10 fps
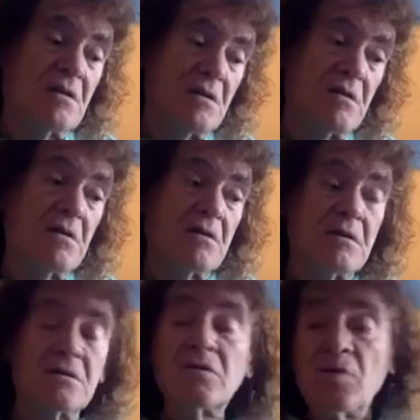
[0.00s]

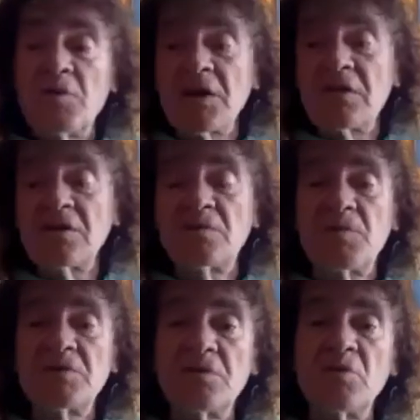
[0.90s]
to make this
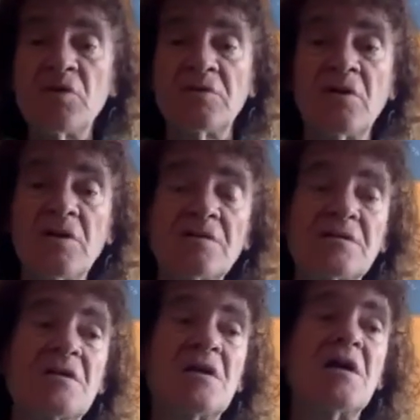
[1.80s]
possible on
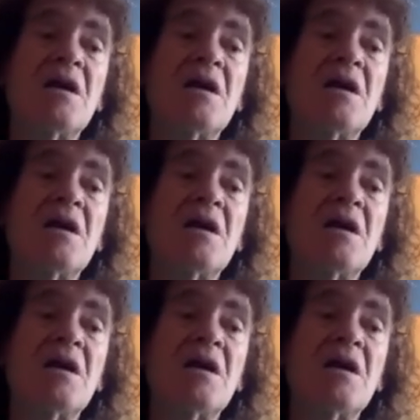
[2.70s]
Earth,